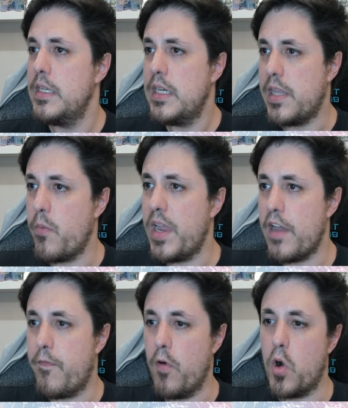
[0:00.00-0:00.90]
And then we
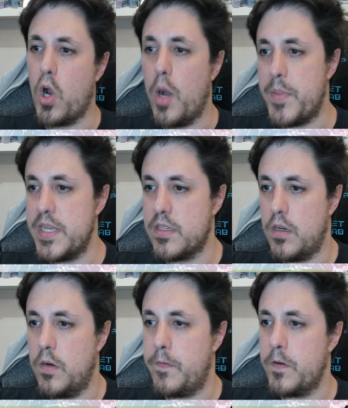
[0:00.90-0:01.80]
have 4 copies
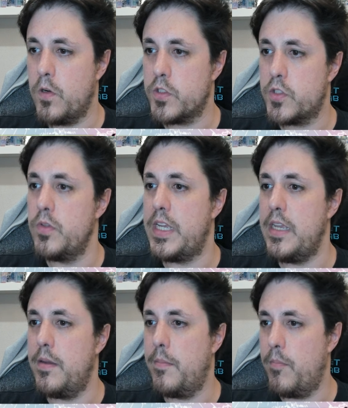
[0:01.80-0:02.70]
of
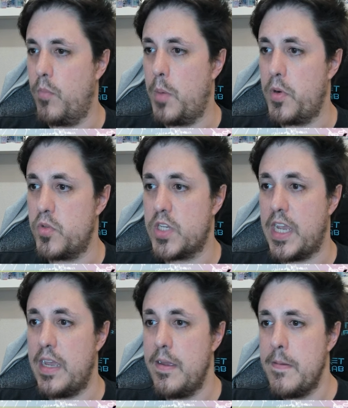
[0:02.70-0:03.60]
Kosuki
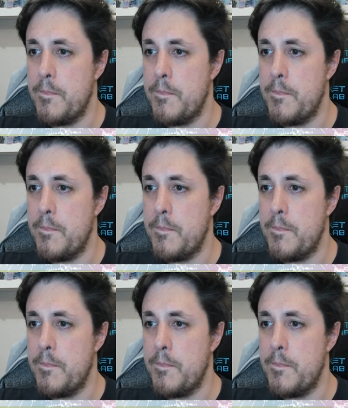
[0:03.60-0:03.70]
Momonosuke.